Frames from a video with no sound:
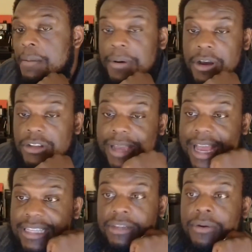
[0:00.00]
but also
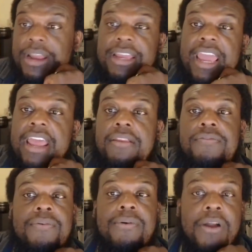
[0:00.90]
has a great cannon
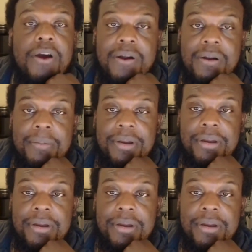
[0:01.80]
for an arm?